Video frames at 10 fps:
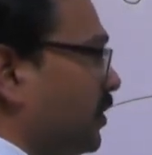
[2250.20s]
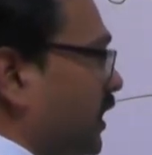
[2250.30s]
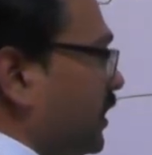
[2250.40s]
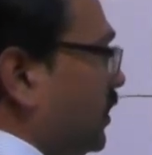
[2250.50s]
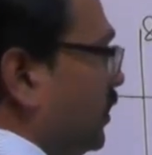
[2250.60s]

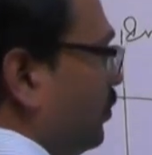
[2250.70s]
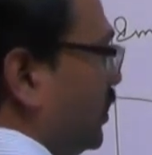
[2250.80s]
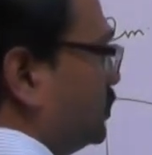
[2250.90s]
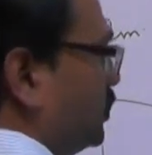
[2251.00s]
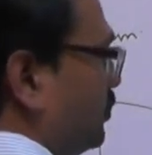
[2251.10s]
by
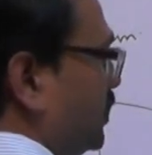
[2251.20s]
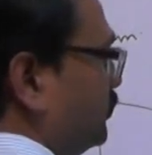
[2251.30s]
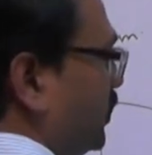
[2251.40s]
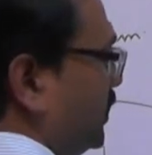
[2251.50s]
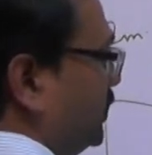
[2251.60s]
plus or
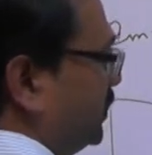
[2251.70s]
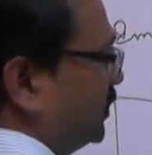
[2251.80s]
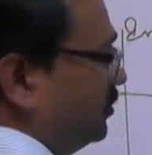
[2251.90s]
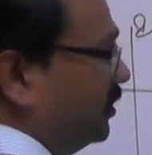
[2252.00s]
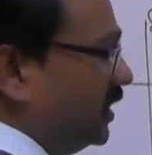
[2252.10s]
minus 180
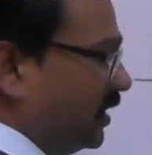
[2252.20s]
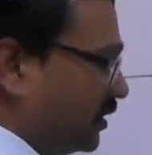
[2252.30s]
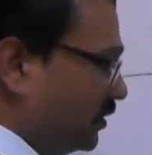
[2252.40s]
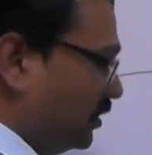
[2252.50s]
degree by r.